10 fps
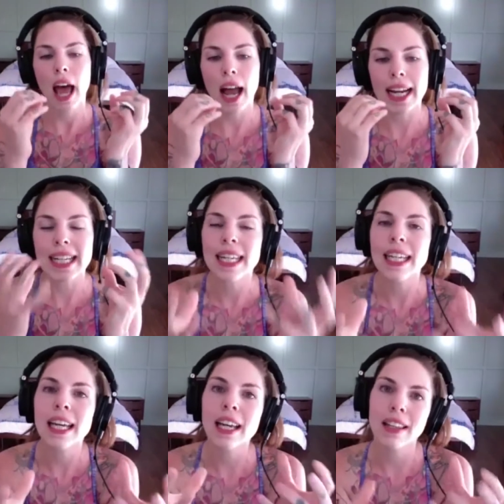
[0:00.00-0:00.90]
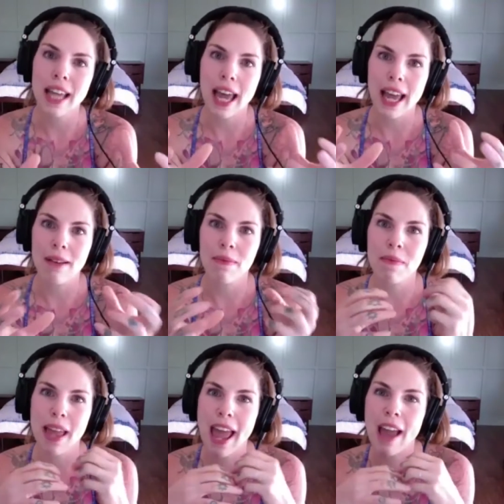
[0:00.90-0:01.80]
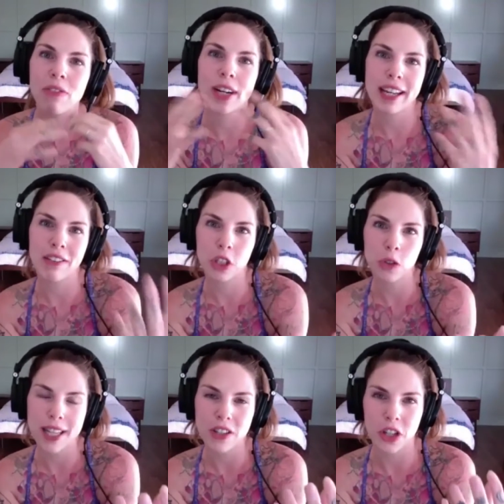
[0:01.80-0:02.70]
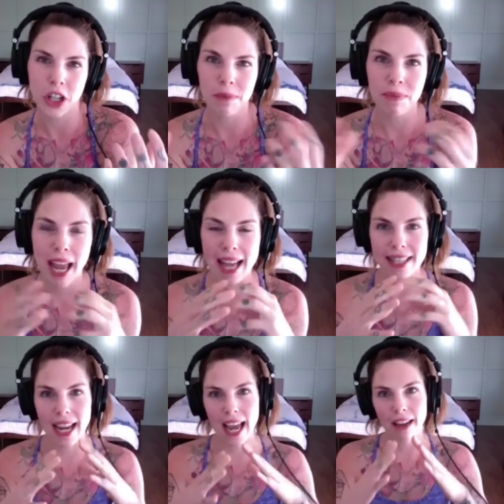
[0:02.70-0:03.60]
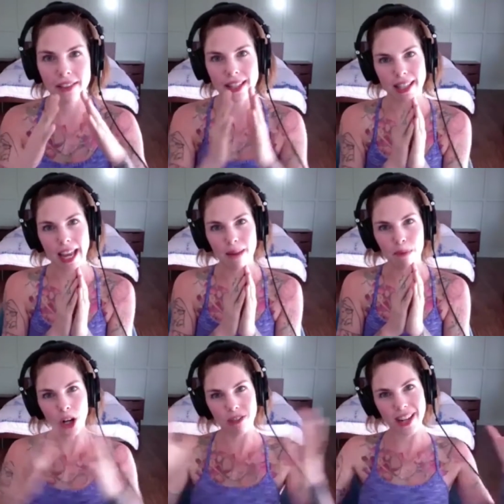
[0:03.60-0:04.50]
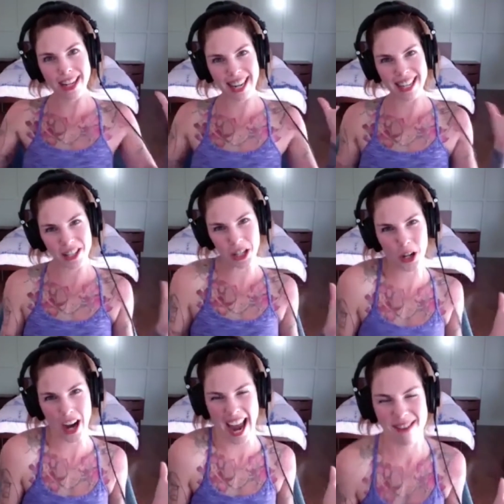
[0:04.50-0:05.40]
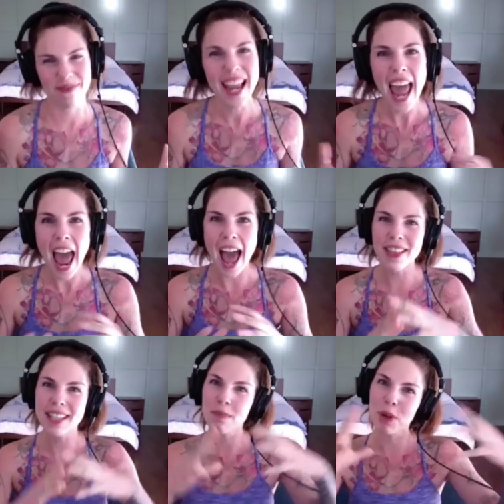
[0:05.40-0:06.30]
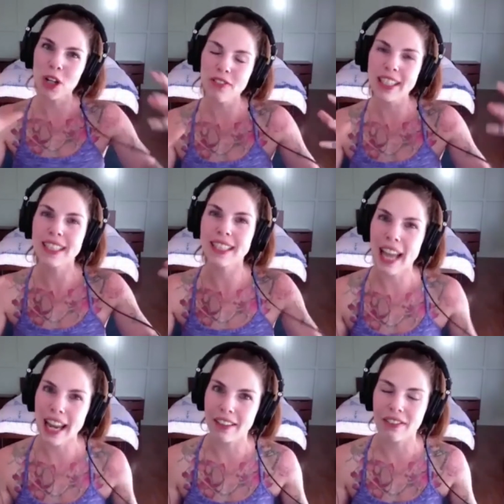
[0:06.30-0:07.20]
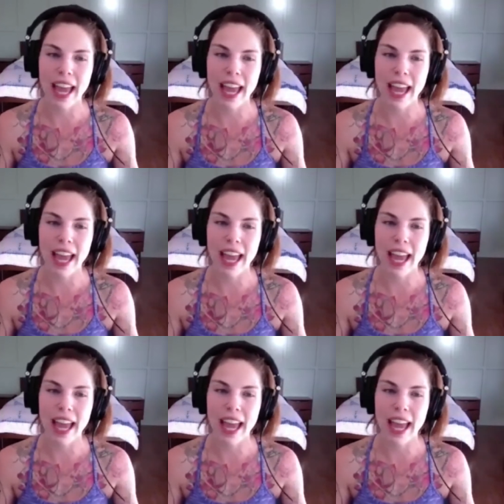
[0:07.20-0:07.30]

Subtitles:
idea that every influencer has to have this like perfect Instagram and this perfect life.